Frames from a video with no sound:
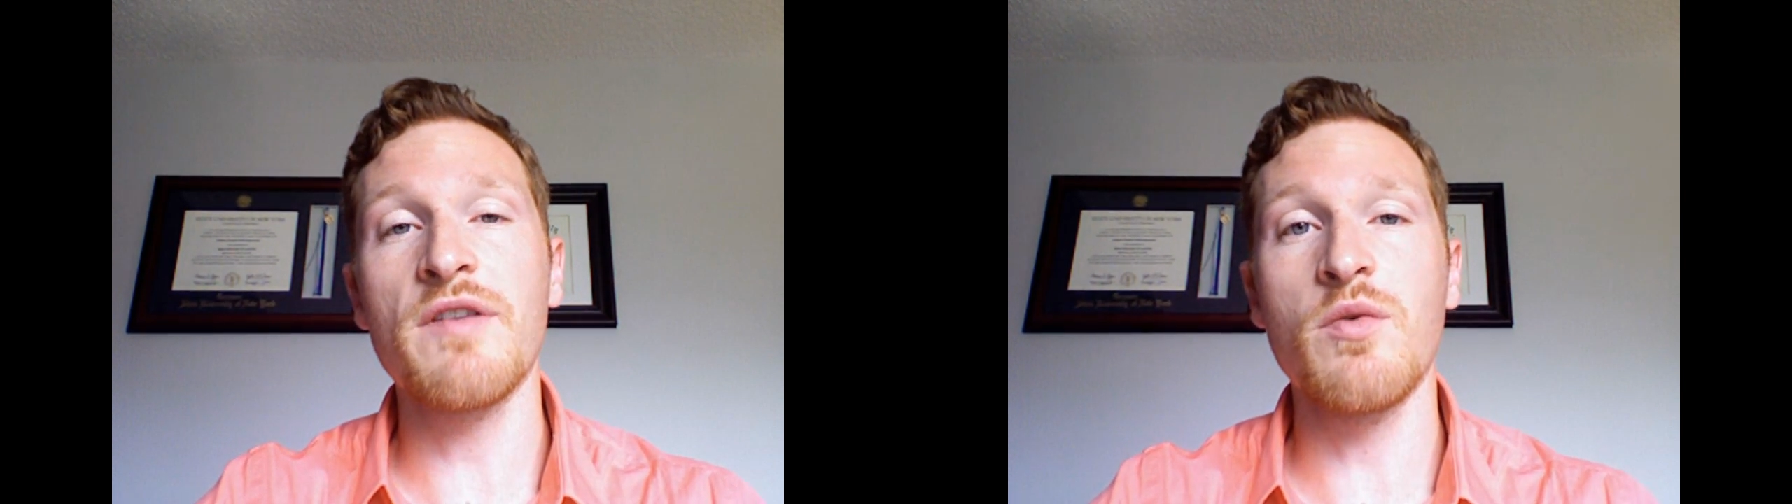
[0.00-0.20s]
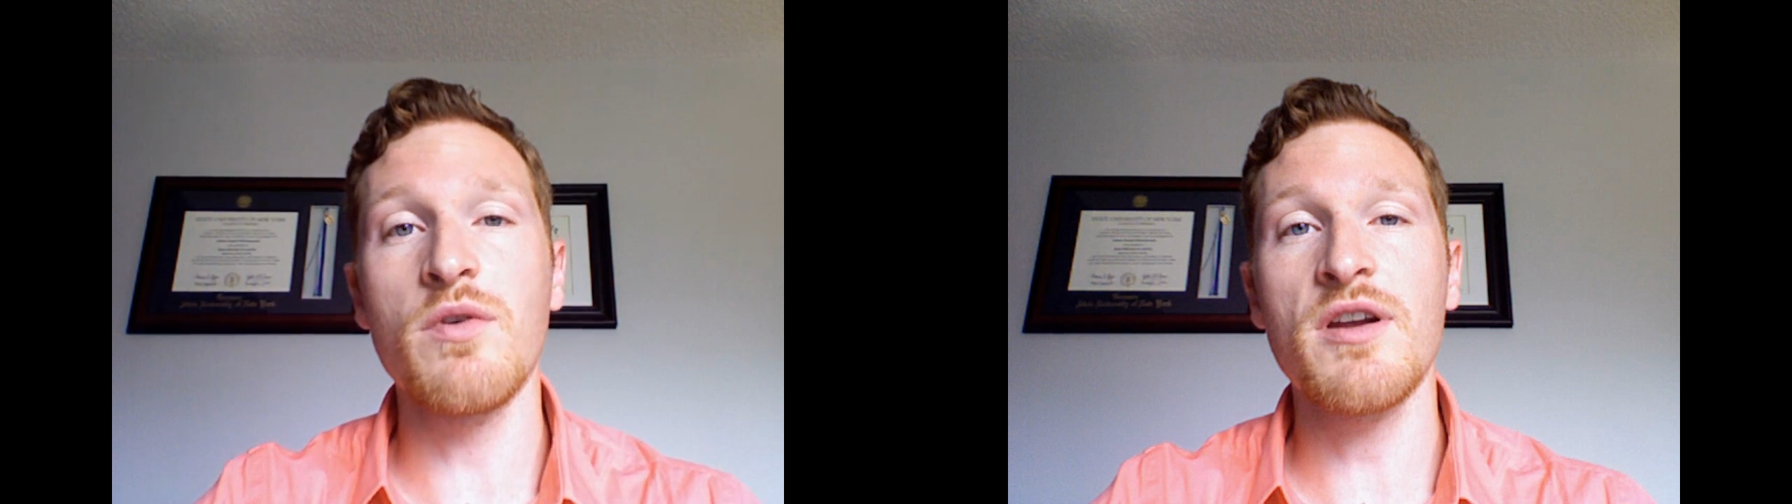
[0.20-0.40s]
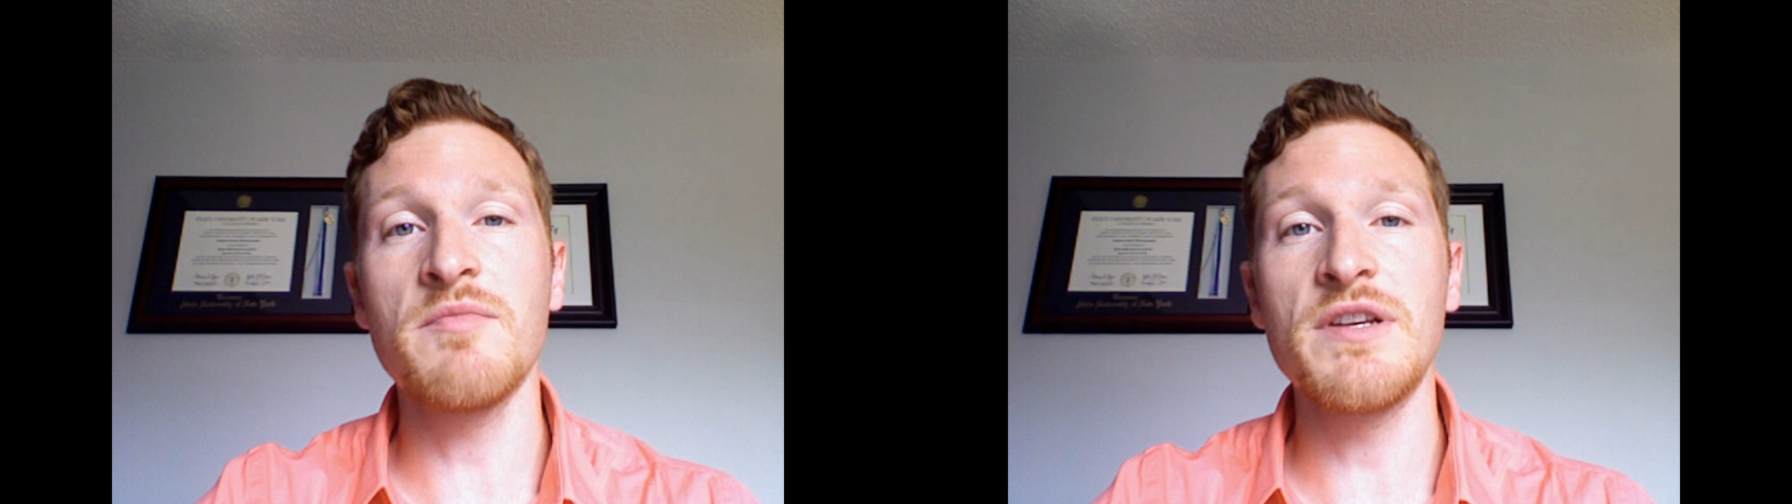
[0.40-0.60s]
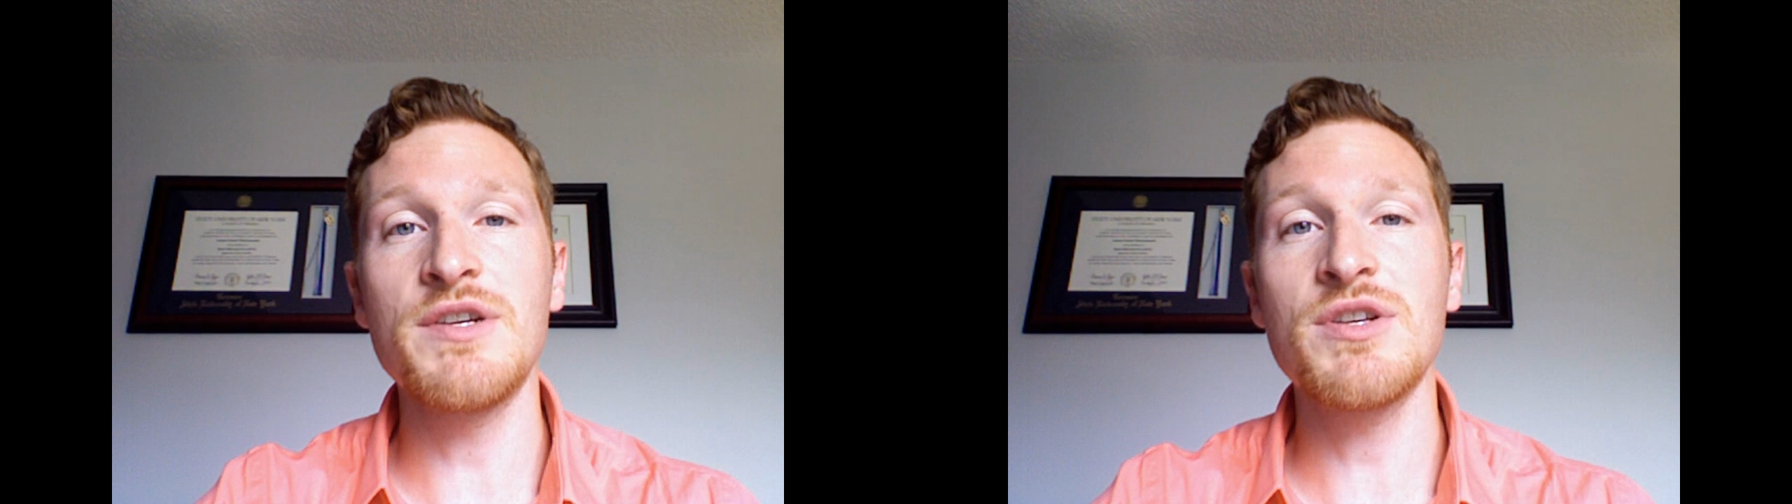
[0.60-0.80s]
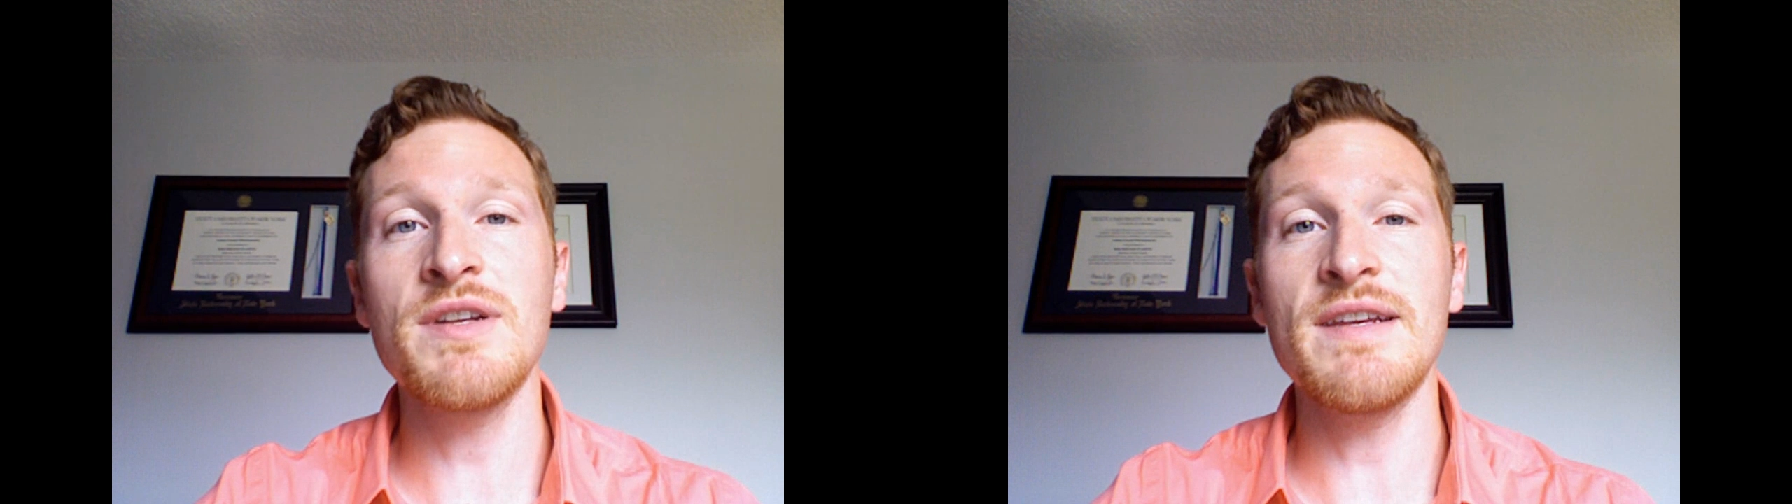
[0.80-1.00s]
for work
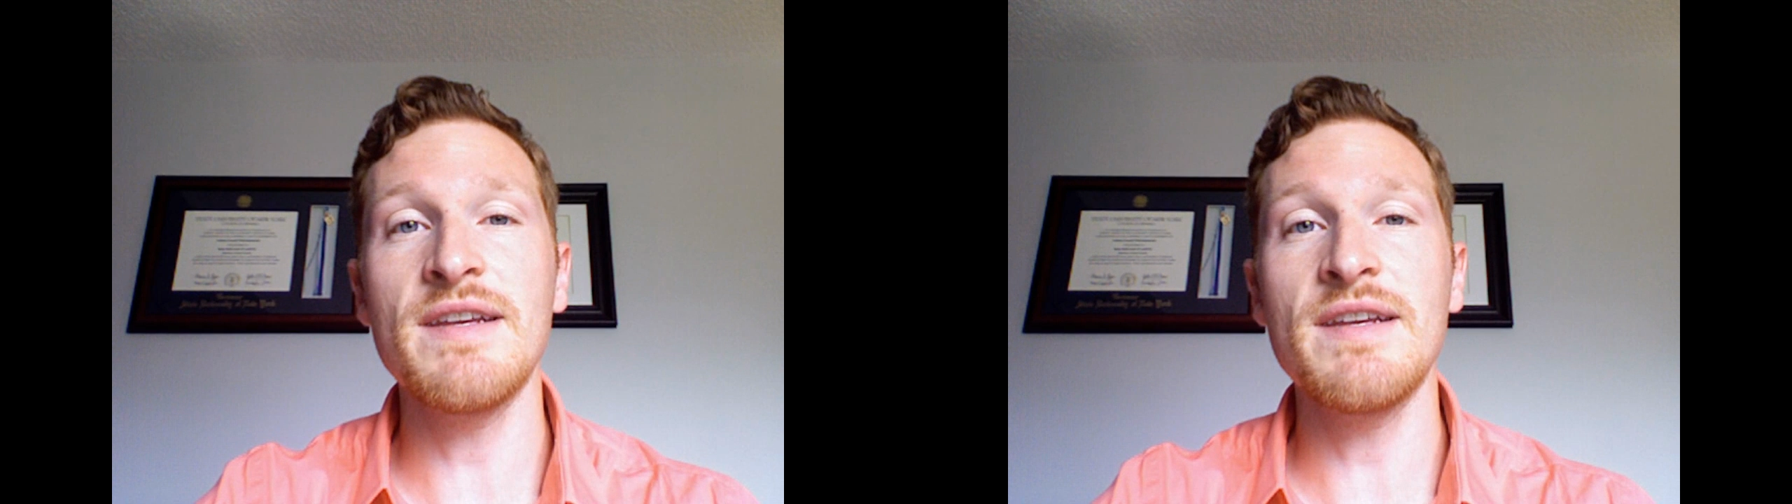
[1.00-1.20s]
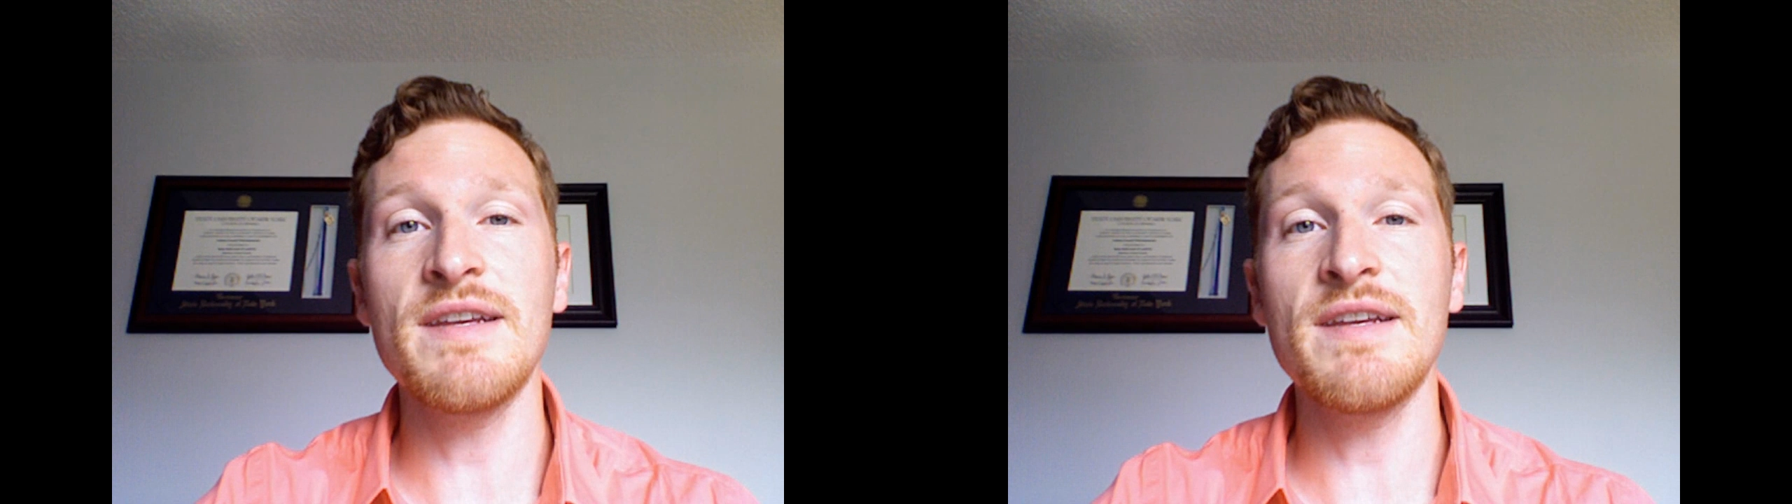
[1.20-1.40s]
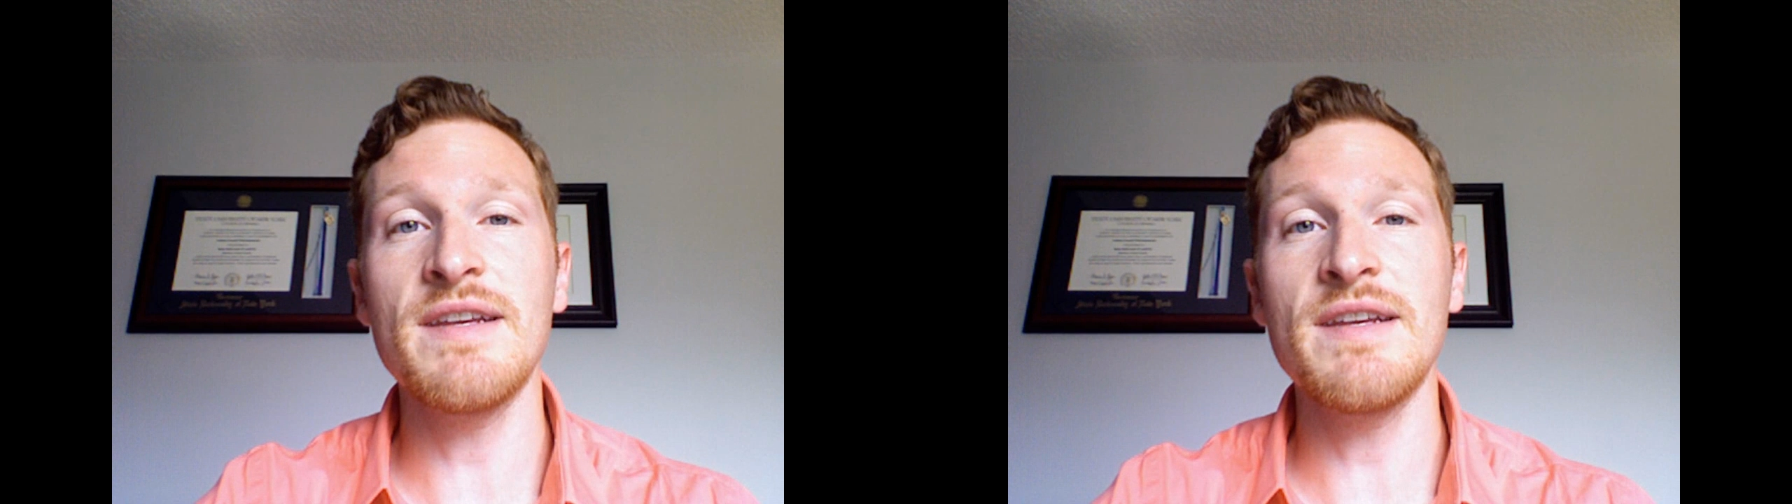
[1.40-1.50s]
completion is